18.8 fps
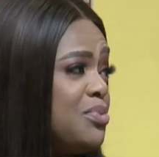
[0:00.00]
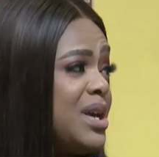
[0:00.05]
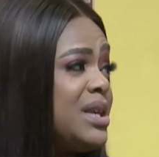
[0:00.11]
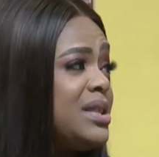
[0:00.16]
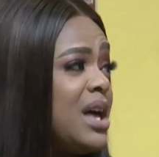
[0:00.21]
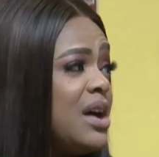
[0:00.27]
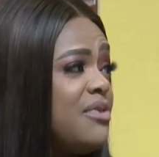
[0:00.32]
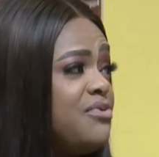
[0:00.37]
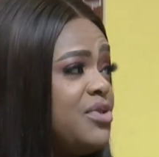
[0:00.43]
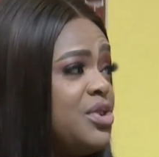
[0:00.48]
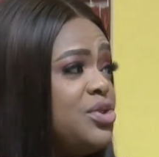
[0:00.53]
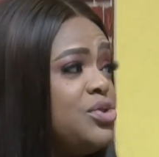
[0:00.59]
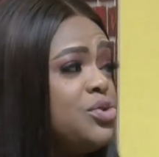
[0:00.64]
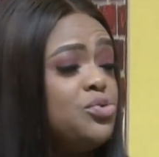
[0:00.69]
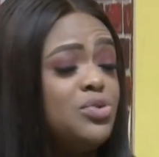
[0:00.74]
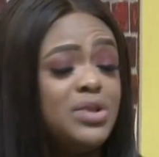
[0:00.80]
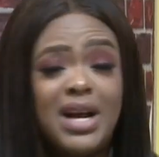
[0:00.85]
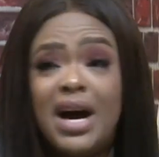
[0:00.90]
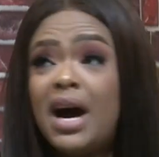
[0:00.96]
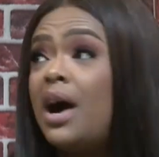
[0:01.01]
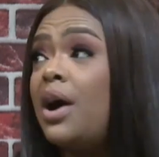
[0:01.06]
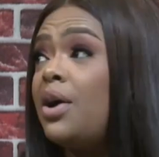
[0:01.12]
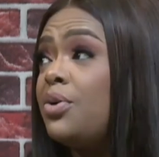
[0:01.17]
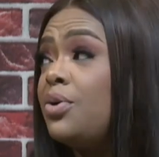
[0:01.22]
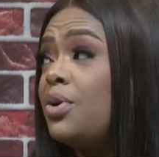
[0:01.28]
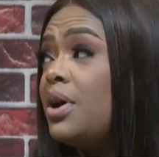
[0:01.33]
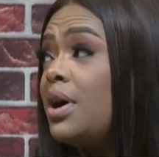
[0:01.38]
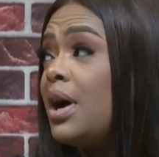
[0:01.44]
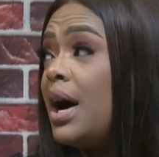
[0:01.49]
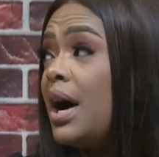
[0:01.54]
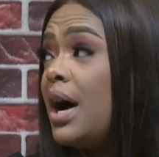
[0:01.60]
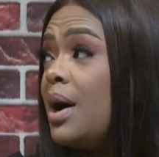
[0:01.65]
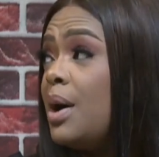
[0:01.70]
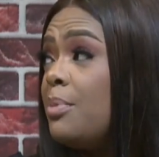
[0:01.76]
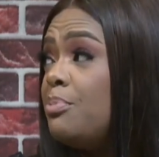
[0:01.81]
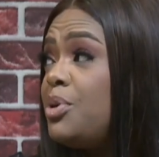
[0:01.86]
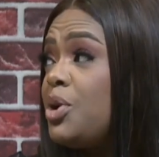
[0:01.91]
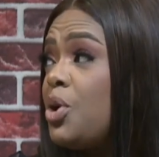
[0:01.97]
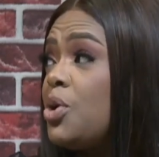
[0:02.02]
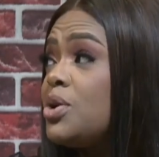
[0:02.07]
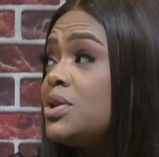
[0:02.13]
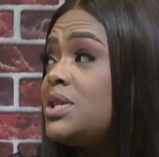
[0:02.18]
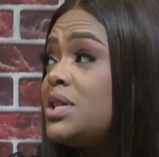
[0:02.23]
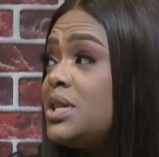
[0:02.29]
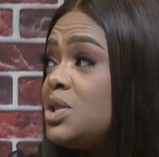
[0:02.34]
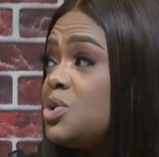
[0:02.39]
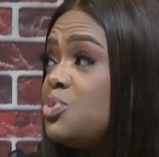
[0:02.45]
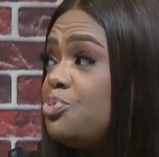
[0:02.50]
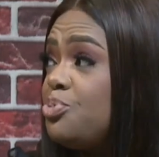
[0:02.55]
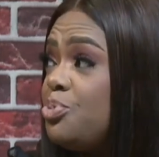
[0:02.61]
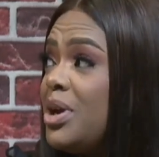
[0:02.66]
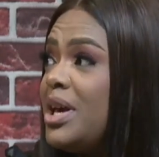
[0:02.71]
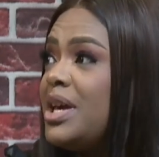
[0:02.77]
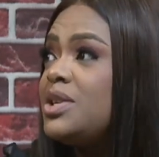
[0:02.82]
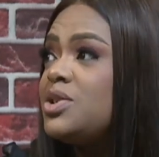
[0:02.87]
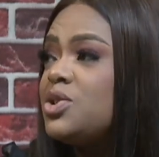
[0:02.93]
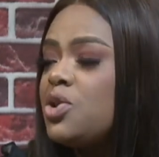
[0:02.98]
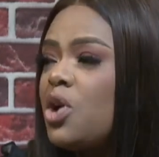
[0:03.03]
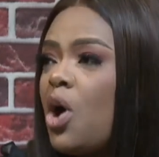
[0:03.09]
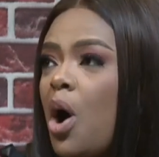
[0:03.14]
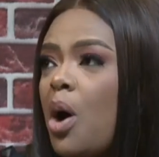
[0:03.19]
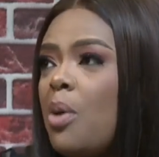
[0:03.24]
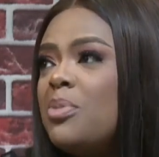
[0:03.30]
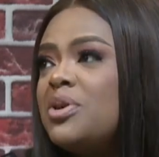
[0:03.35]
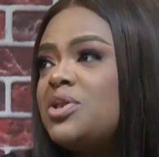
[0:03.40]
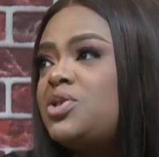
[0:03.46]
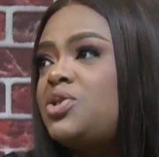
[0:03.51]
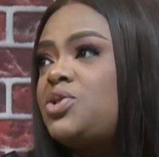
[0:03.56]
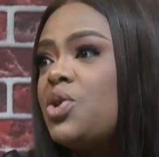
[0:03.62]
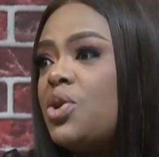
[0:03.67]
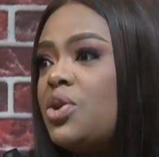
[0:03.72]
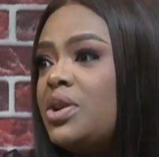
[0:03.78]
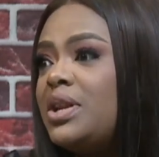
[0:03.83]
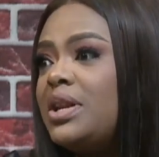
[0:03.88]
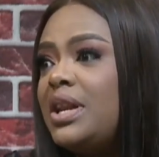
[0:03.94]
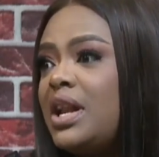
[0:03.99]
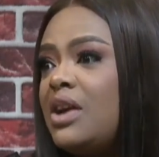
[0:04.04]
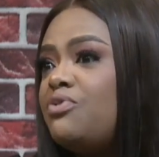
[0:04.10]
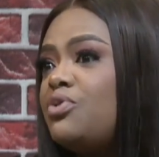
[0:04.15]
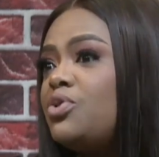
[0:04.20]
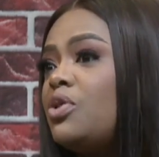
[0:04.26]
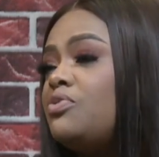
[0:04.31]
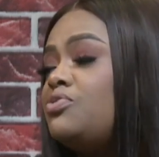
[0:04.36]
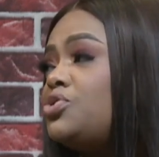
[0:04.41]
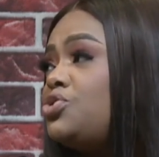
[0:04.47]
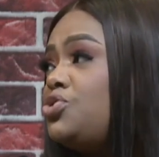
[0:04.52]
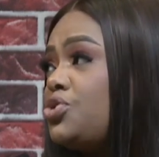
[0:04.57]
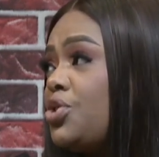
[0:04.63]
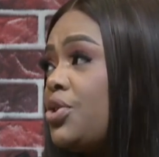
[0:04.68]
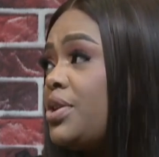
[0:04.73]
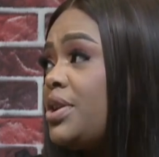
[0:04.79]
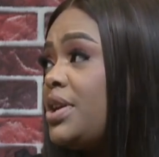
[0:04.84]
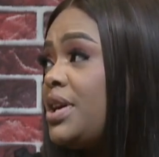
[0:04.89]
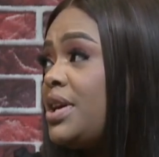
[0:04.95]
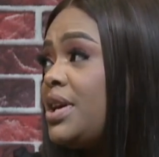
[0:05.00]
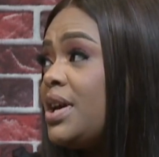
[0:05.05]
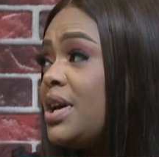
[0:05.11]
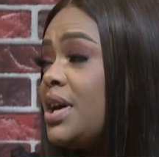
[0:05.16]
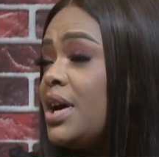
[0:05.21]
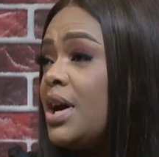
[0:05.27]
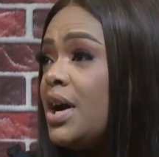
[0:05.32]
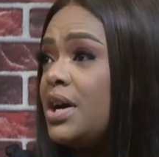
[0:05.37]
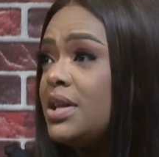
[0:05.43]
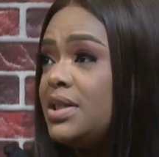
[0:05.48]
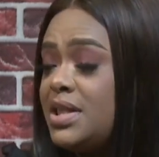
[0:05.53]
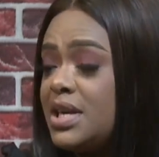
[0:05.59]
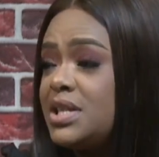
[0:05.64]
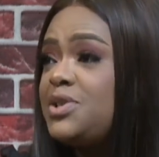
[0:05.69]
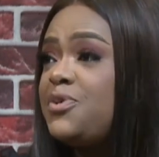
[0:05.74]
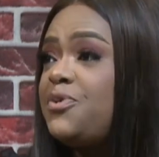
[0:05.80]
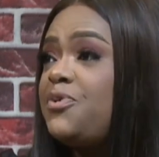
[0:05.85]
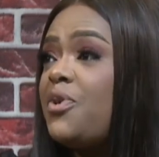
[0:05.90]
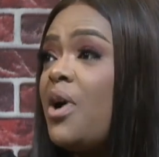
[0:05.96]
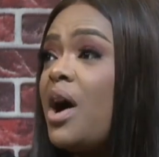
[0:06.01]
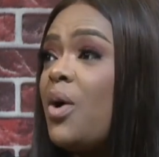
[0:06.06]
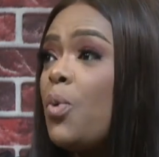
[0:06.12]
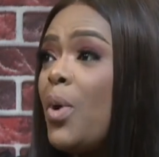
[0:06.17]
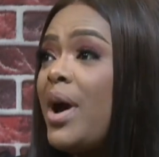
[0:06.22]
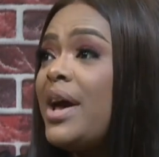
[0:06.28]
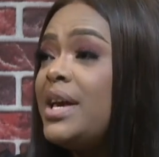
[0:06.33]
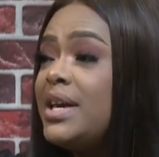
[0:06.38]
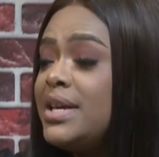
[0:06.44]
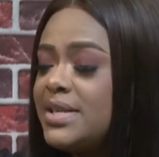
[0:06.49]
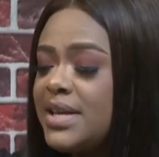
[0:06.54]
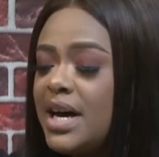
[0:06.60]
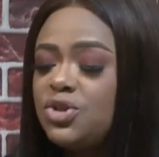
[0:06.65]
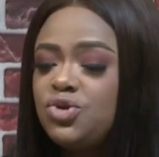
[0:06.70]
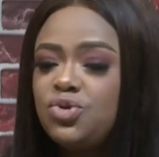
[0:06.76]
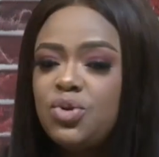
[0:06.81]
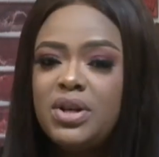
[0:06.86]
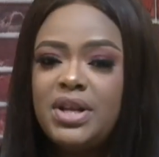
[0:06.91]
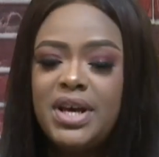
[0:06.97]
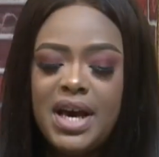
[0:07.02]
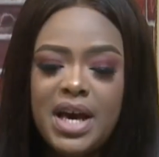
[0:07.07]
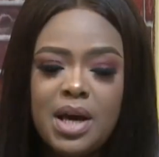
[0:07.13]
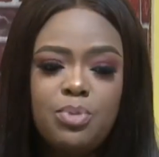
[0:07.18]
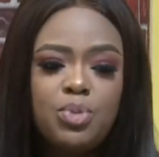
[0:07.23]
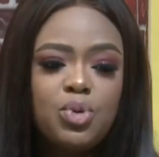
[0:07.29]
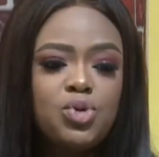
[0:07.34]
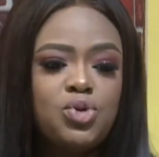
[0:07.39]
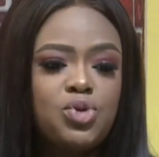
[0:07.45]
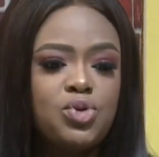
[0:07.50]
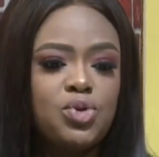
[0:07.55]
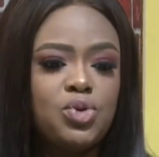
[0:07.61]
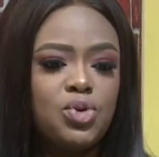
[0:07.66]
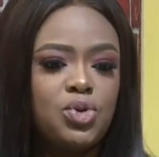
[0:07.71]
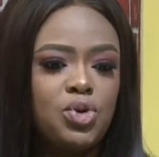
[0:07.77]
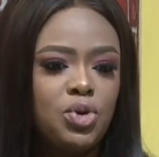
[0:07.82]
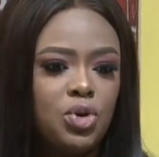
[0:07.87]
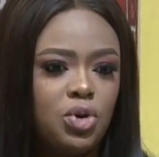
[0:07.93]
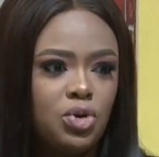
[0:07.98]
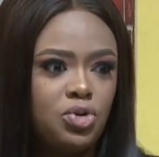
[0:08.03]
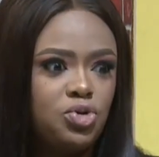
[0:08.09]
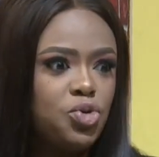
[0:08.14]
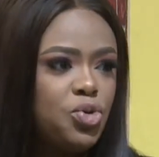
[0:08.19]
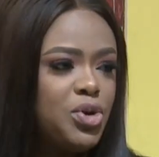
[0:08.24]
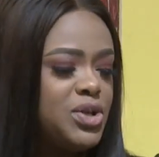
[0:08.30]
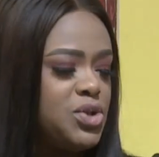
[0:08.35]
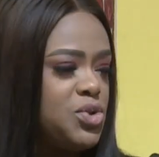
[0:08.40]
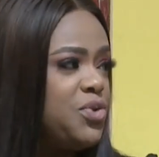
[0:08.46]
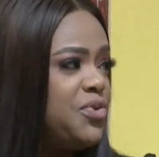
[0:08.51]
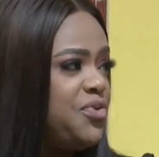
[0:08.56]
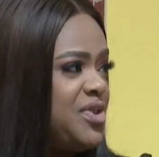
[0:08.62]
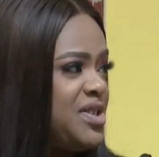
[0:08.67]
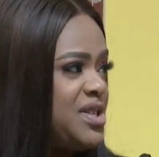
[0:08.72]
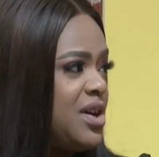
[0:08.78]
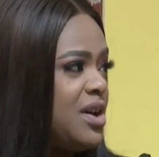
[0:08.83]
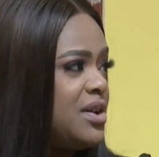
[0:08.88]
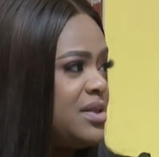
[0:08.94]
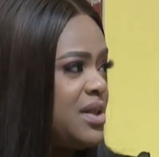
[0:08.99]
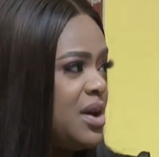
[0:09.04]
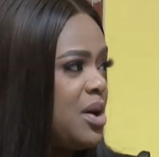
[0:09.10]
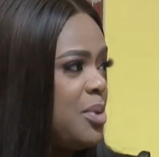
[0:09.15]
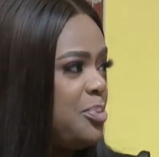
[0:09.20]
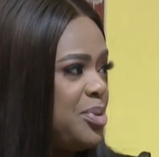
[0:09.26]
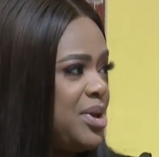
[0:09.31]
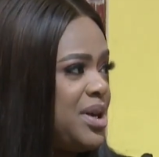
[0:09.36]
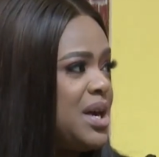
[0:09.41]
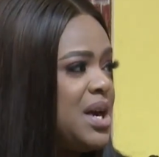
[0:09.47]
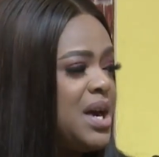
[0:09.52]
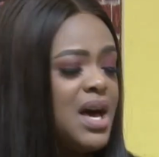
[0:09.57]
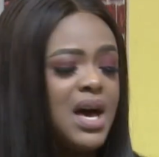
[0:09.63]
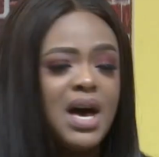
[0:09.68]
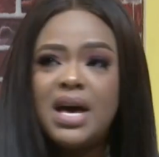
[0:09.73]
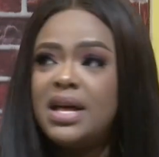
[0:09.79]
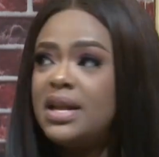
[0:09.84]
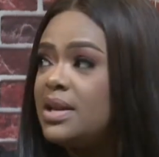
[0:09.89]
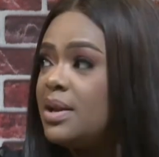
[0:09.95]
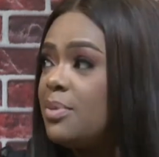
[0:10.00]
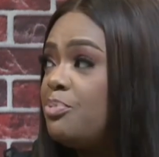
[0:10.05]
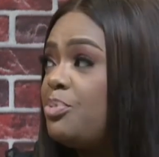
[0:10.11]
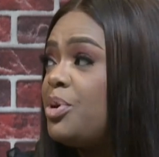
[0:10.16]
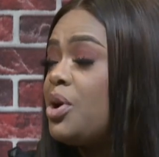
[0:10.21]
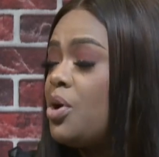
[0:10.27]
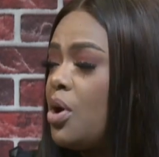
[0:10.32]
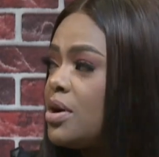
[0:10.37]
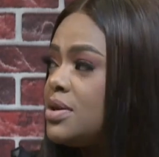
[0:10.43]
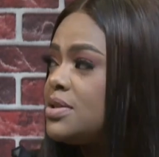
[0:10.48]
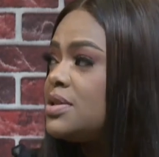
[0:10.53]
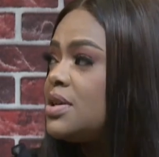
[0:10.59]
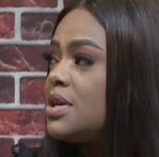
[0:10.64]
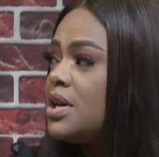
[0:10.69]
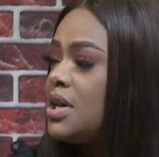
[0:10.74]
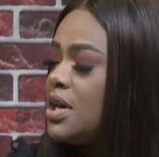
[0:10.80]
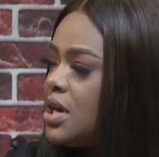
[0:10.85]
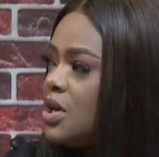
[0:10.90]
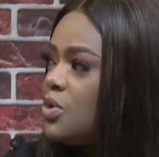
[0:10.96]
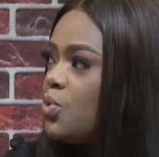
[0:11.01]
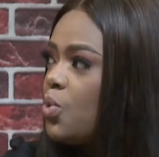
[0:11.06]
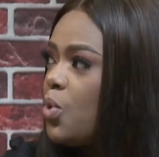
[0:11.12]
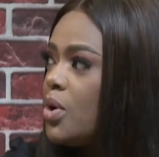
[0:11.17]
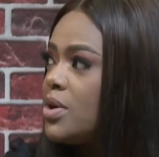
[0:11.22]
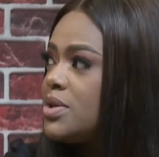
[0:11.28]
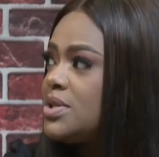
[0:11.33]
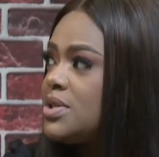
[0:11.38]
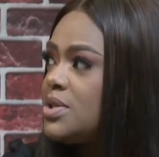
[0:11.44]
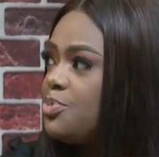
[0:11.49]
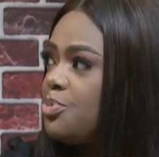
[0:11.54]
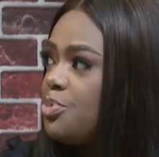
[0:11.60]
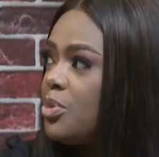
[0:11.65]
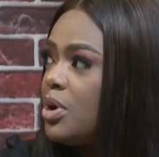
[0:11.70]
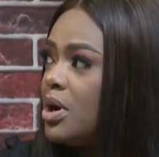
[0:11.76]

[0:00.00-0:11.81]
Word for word: make that video now, because he's, he's come a certain level of the journey this far where he's actually able to do his own physical therapy. Yes, because he says he was bedridden. Because it was